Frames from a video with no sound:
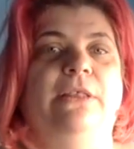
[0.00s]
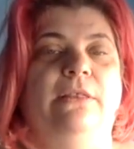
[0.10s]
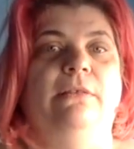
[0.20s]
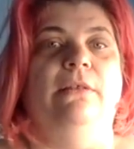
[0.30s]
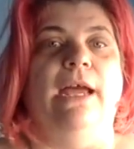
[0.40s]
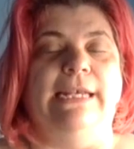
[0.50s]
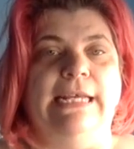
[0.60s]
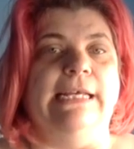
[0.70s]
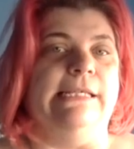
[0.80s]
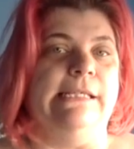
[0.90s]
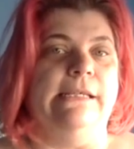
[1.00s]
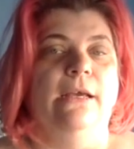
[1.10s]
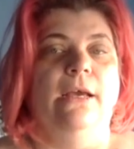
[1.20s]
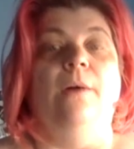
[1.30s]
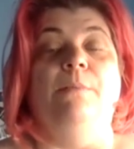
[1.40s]
ideas
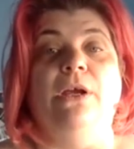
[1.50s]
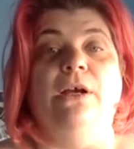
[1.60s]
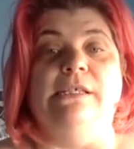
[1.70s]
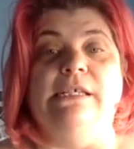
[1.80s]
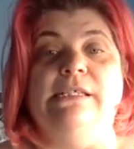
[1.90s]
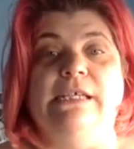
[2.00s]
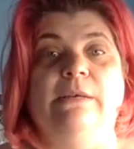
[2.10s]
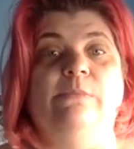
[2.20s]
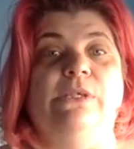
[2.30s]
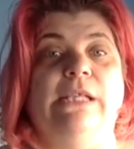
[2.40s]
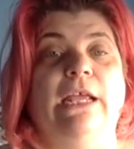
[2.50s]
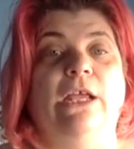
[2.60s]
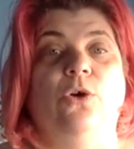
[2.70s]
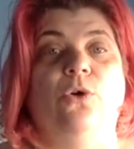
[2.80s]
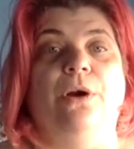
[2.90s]
um, because it seems like
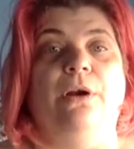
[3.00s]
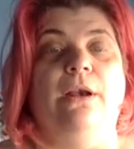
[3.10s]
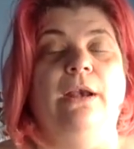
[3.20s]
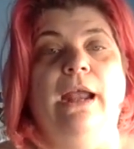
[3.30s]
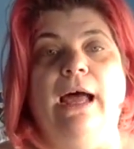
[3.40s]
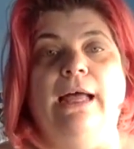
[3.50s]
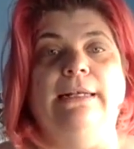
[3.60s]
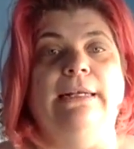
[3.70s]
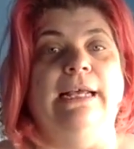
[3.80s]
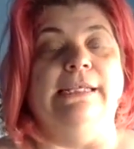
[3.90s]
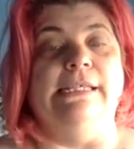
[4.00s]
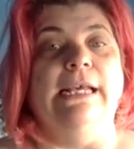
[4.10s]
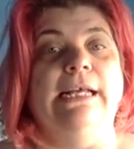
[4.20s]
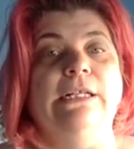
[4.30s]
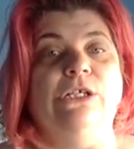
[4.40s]
you're not as
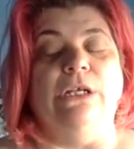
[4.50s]
intelligent.